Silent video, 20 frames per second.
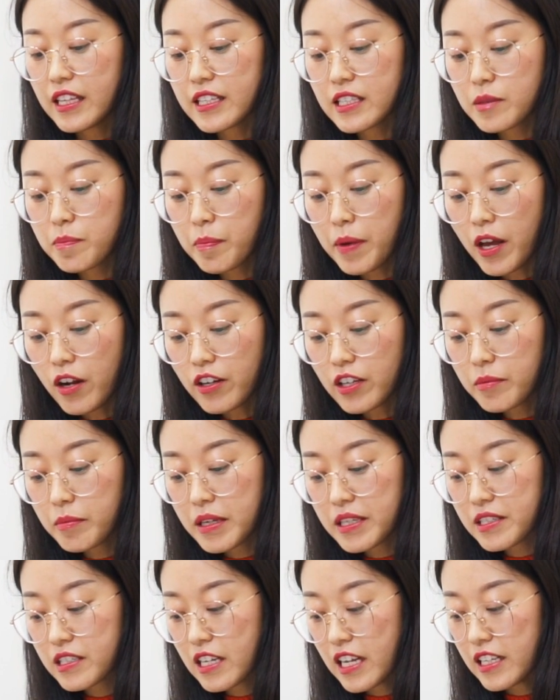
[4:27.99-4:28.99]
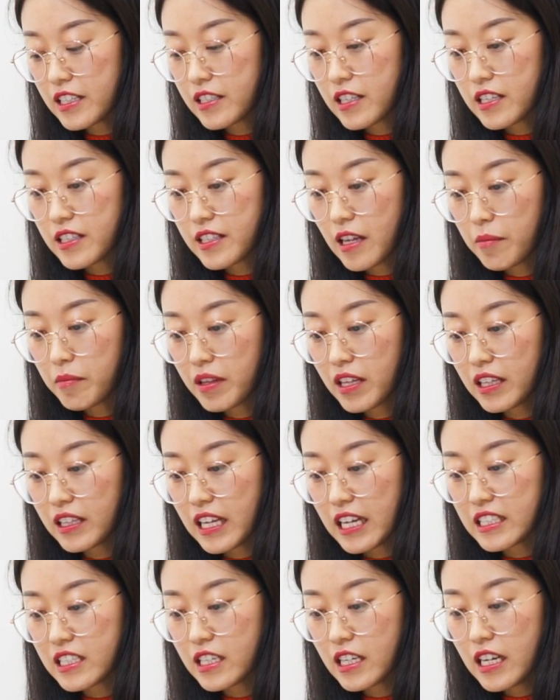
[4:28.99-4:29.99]
The spelling mistakes is
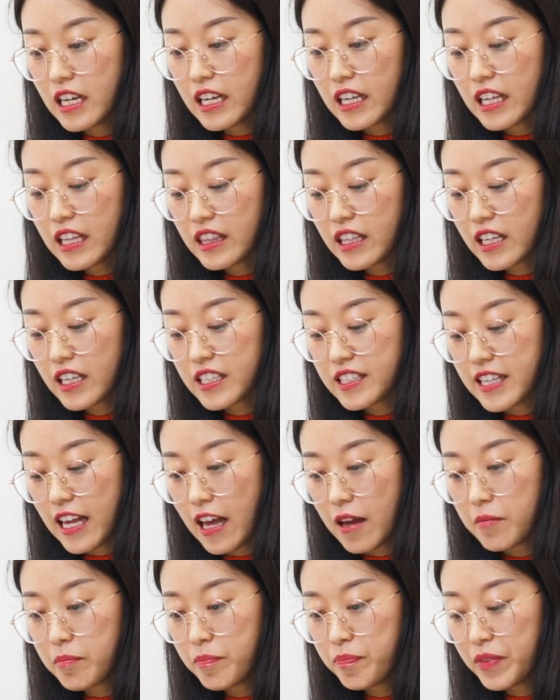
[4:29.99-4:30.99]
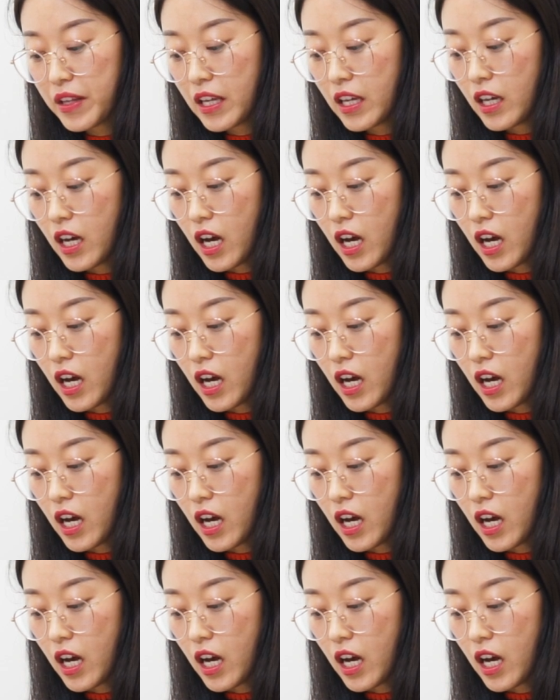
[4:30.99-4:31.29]
something that in the exam,